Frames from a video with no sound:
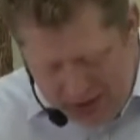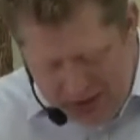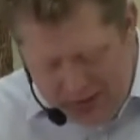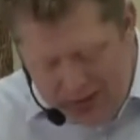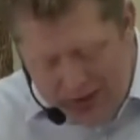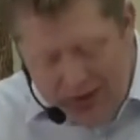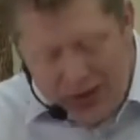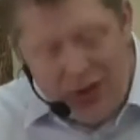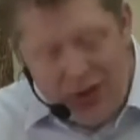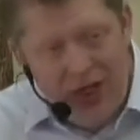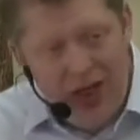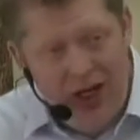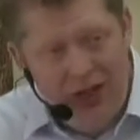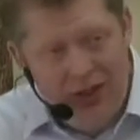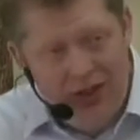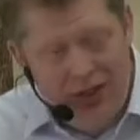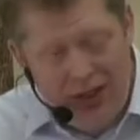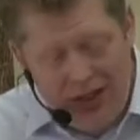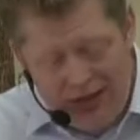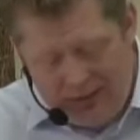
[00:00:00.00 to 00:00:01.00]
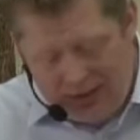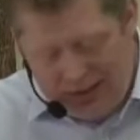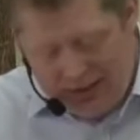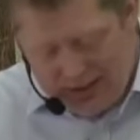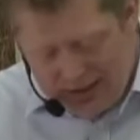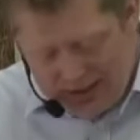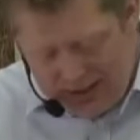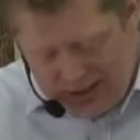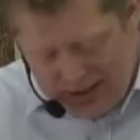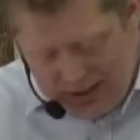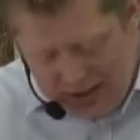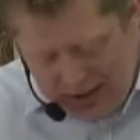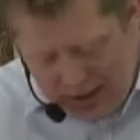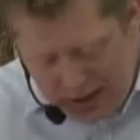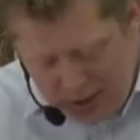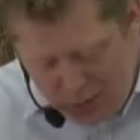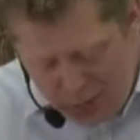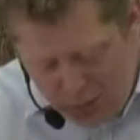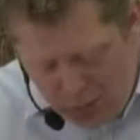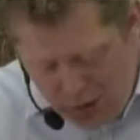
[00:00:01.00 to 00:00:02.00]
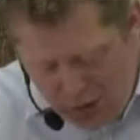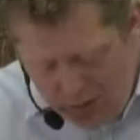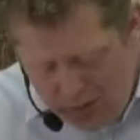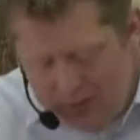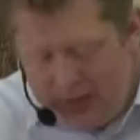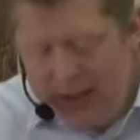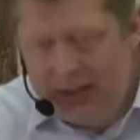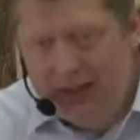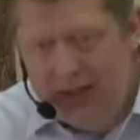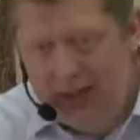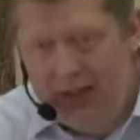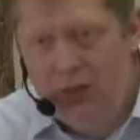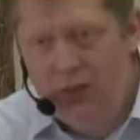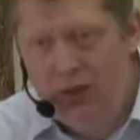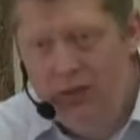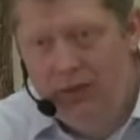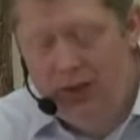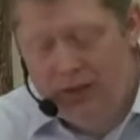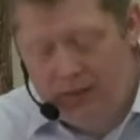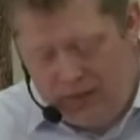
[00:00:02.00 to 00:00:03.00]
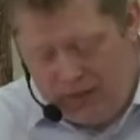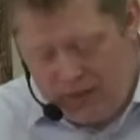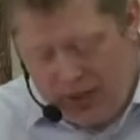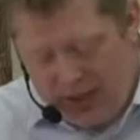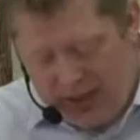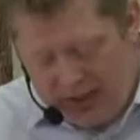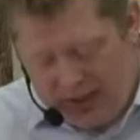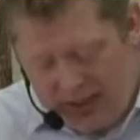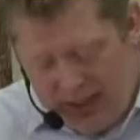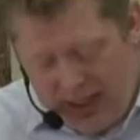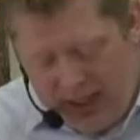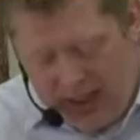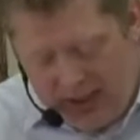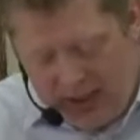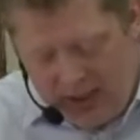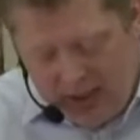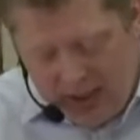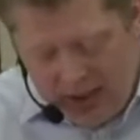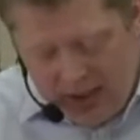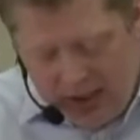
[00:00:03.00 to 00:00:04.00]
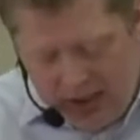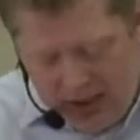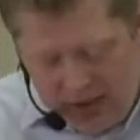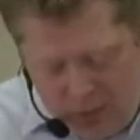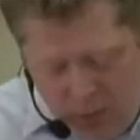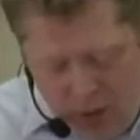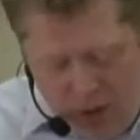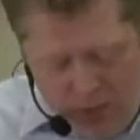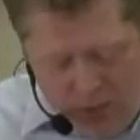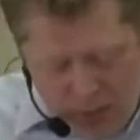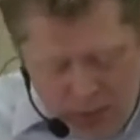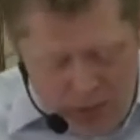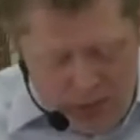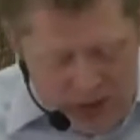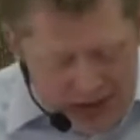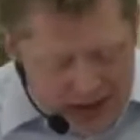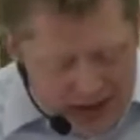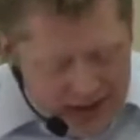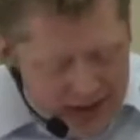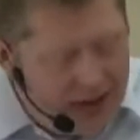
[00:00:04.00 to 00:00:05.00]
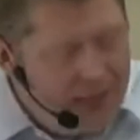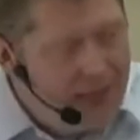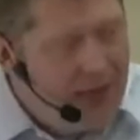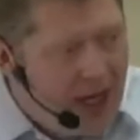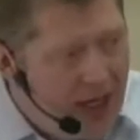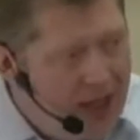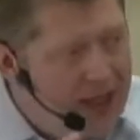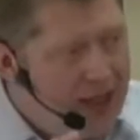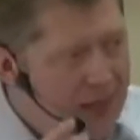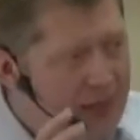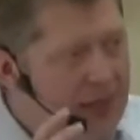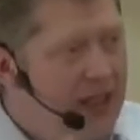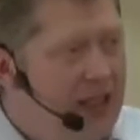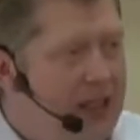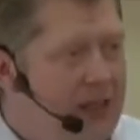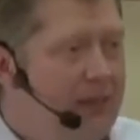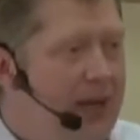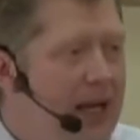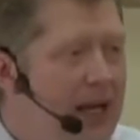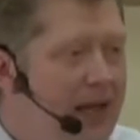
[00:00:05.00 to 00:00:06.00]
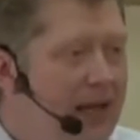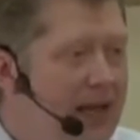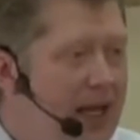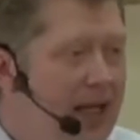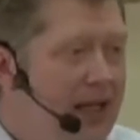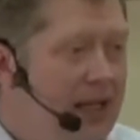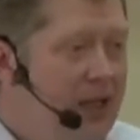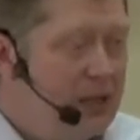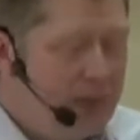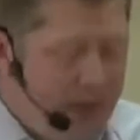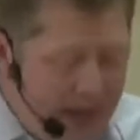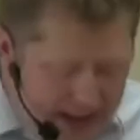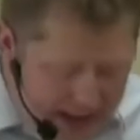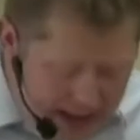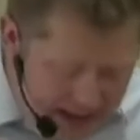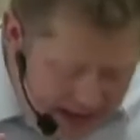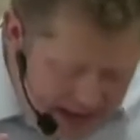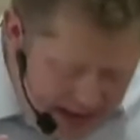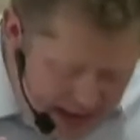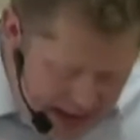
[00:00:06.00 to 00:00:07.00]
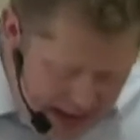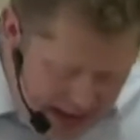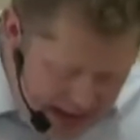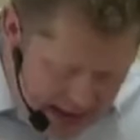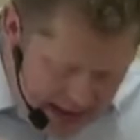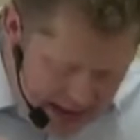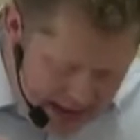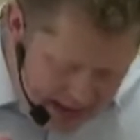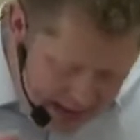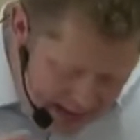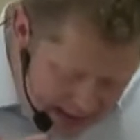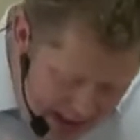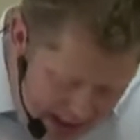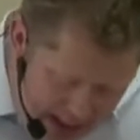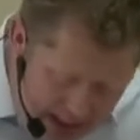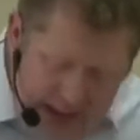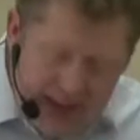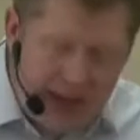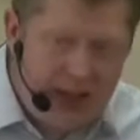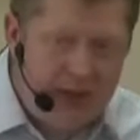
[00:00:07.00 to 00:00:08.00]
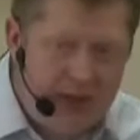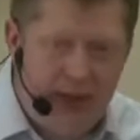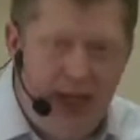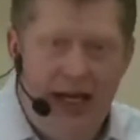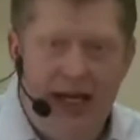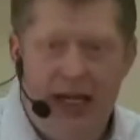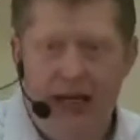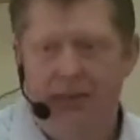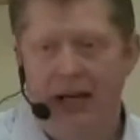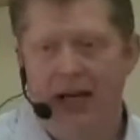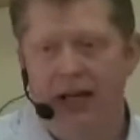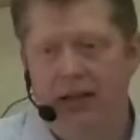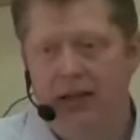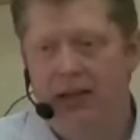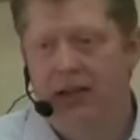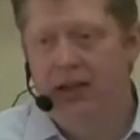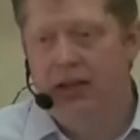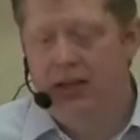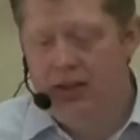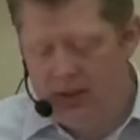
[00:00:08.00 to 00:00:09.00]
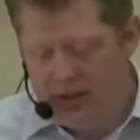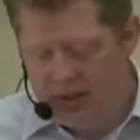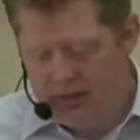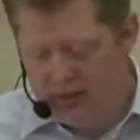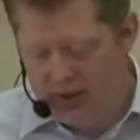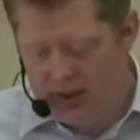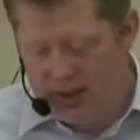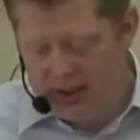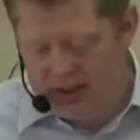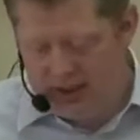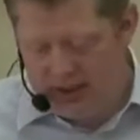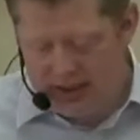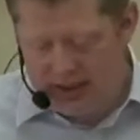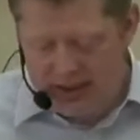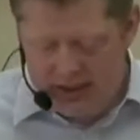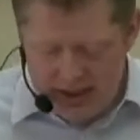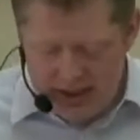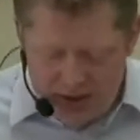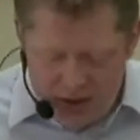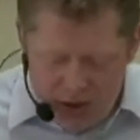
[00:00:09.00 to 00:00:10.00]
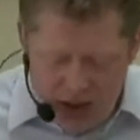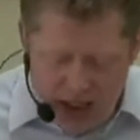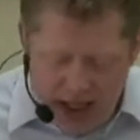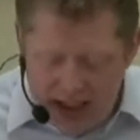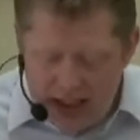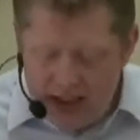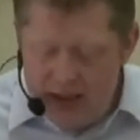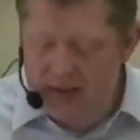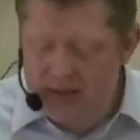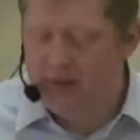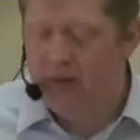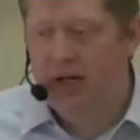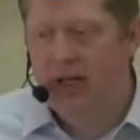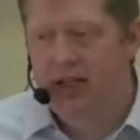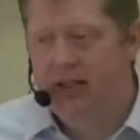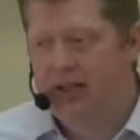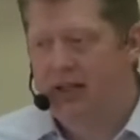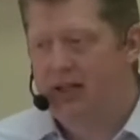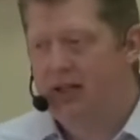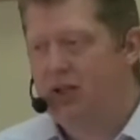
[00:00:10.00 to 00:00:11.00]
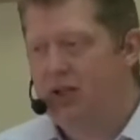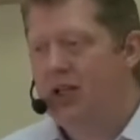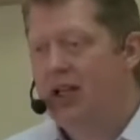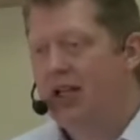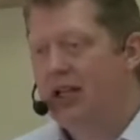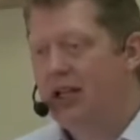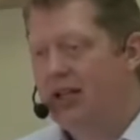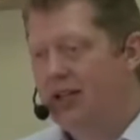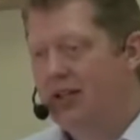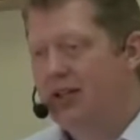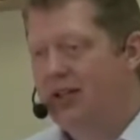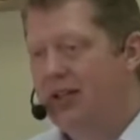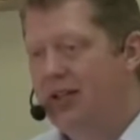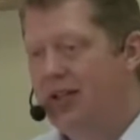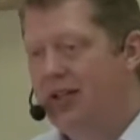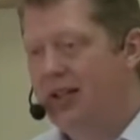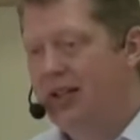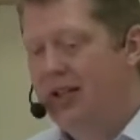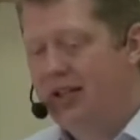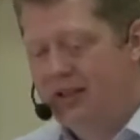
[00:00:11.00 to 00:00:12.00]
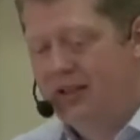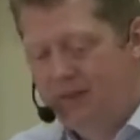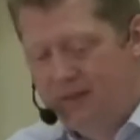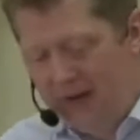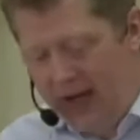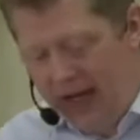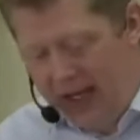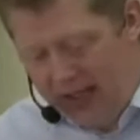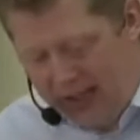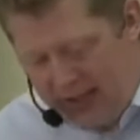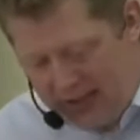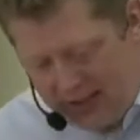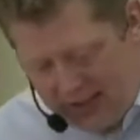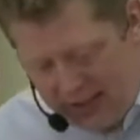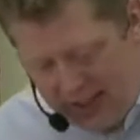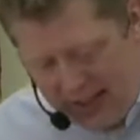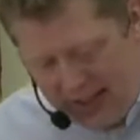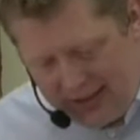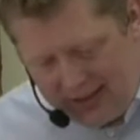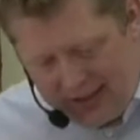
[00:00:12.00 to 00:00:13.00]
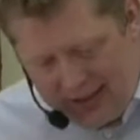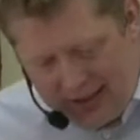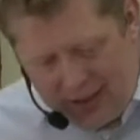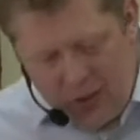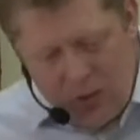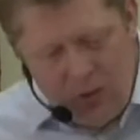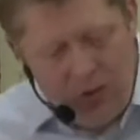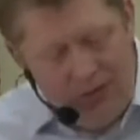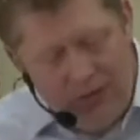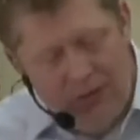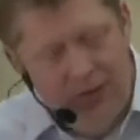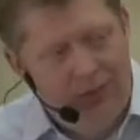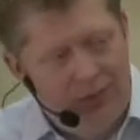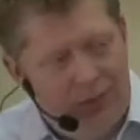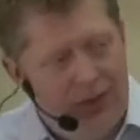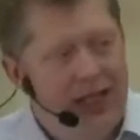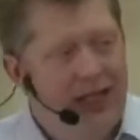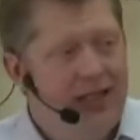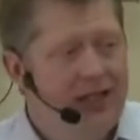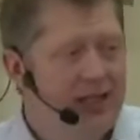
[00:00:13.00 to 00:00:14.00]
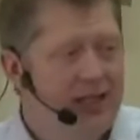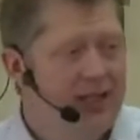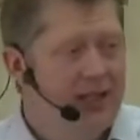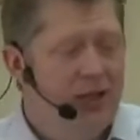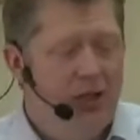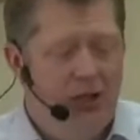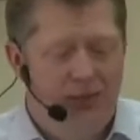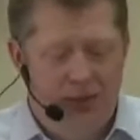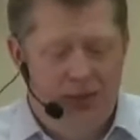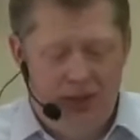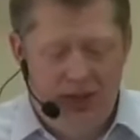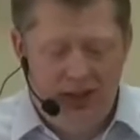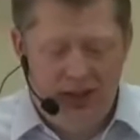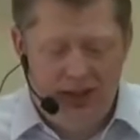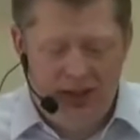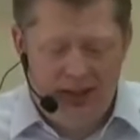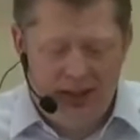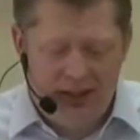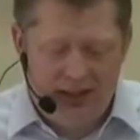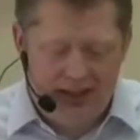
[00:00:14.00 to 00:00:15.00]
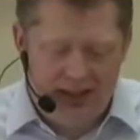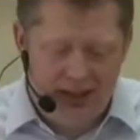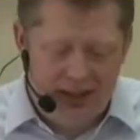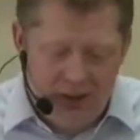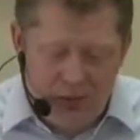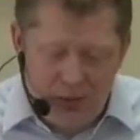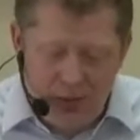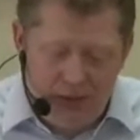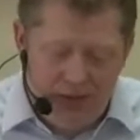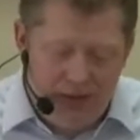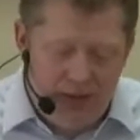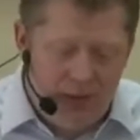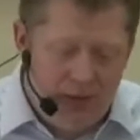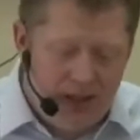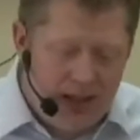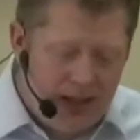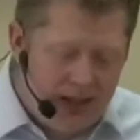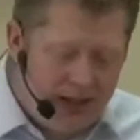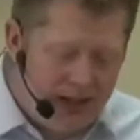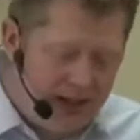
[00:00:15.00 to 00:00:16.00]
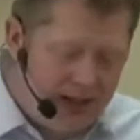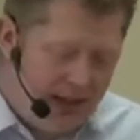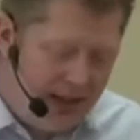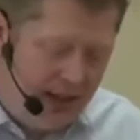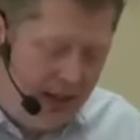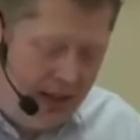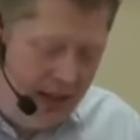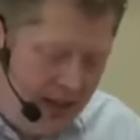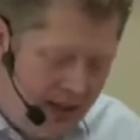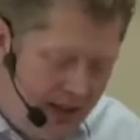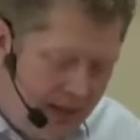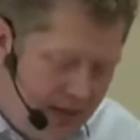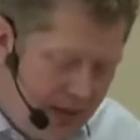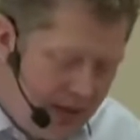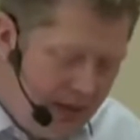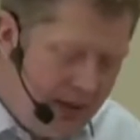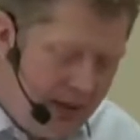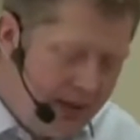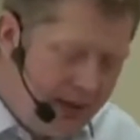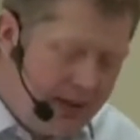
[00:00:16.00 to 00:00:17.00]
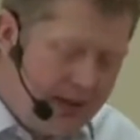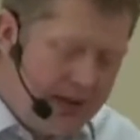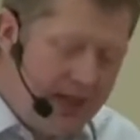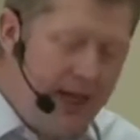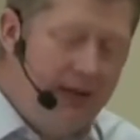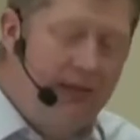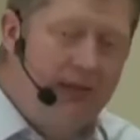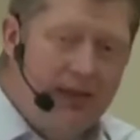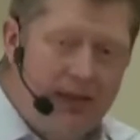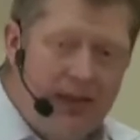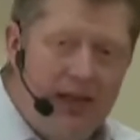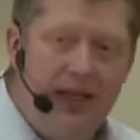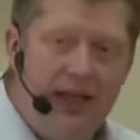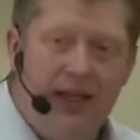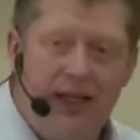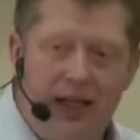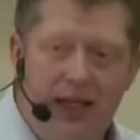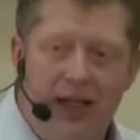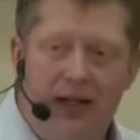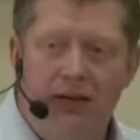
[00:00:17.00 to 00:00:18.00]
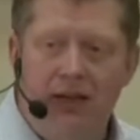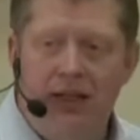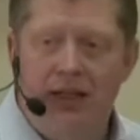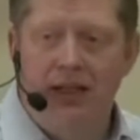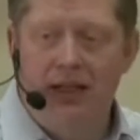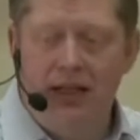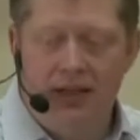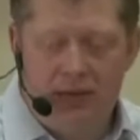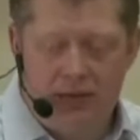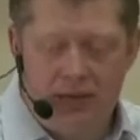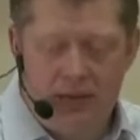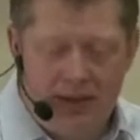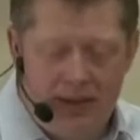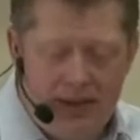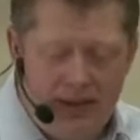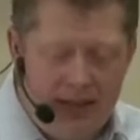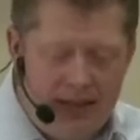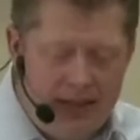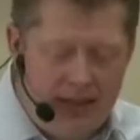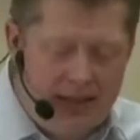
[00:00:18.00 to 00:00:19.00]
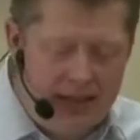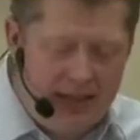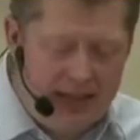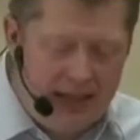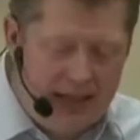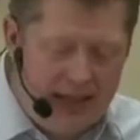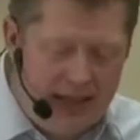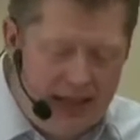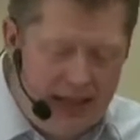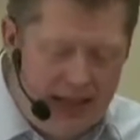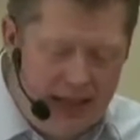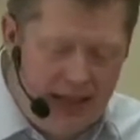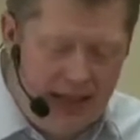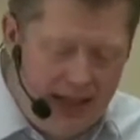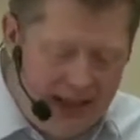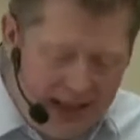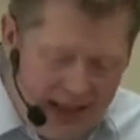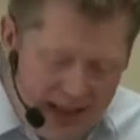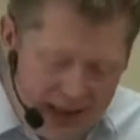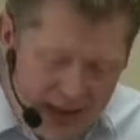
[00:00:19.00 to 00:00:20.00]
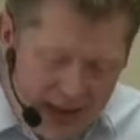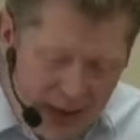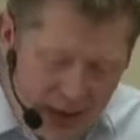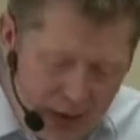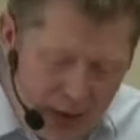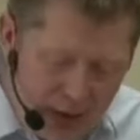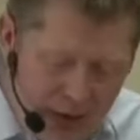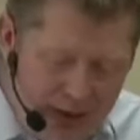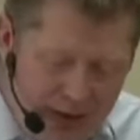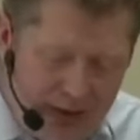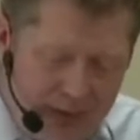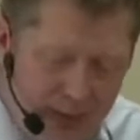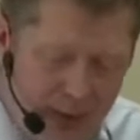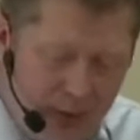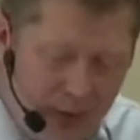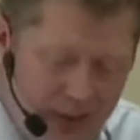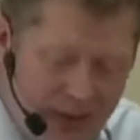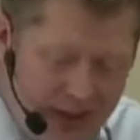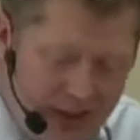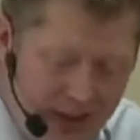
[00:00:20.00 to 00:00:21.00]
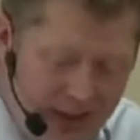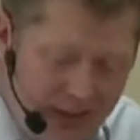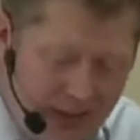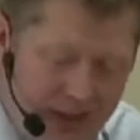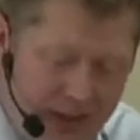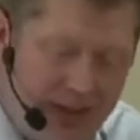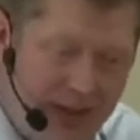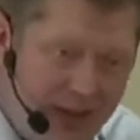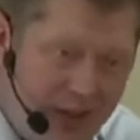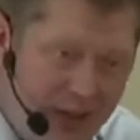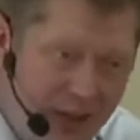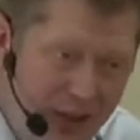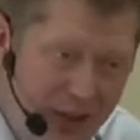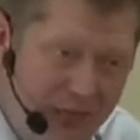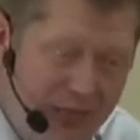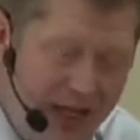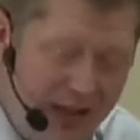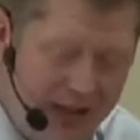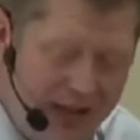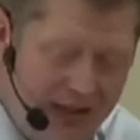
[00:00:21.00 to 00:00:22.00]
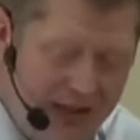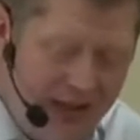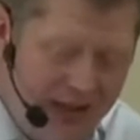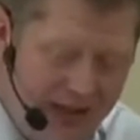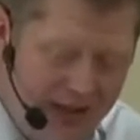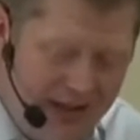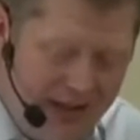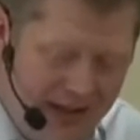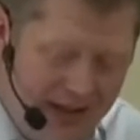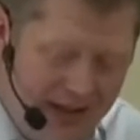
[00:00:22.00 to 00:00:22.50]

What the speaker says: gospel at church services, what would be the equivalent for us today of what Paul did in the marketplace back then, speaking to passers-by about the good news of Jesus? It's a challenge for us as a church to find the equivalent places and opportunities, the equivalent ways of doing the same thing here in Kingswood. And that's not all that Paul did with this new method.